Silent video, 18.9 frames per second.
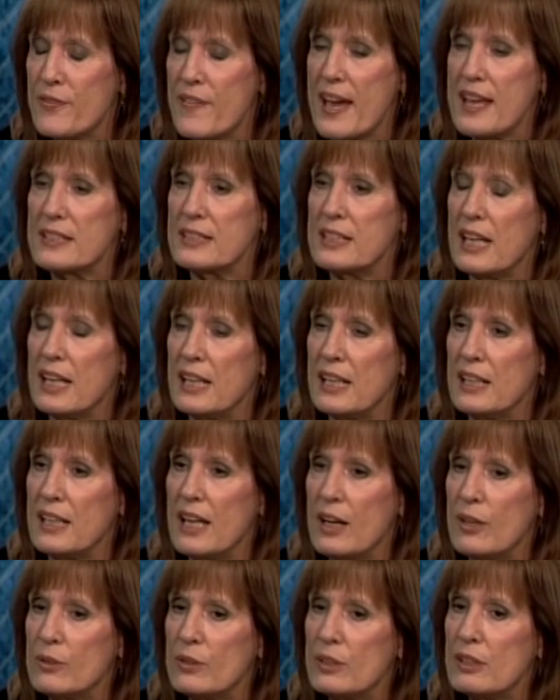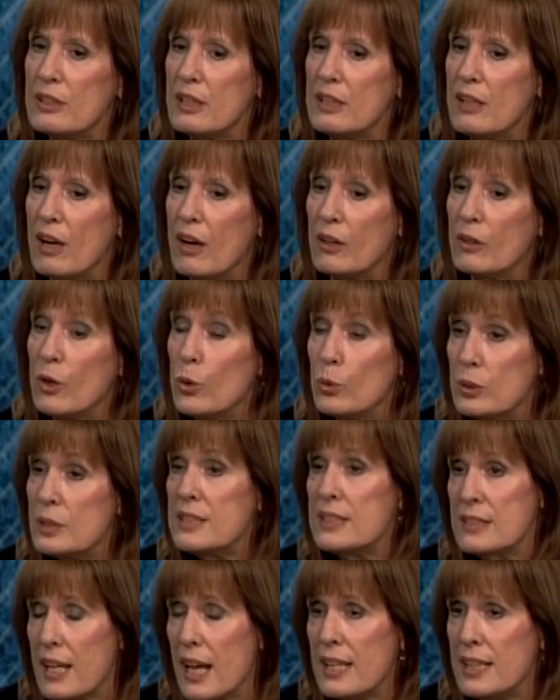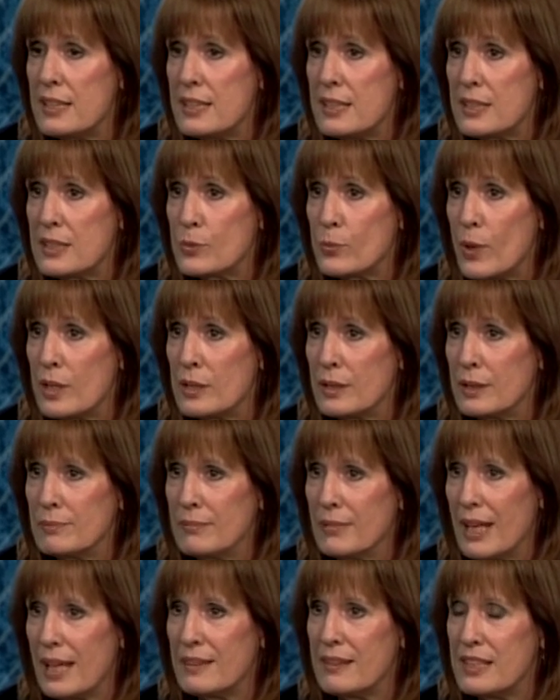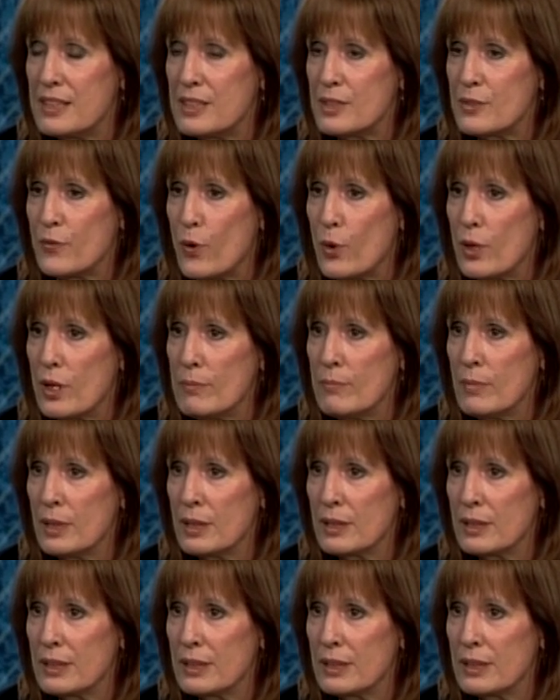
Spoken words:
fascinating. Now, are only scientists welcome at this forum?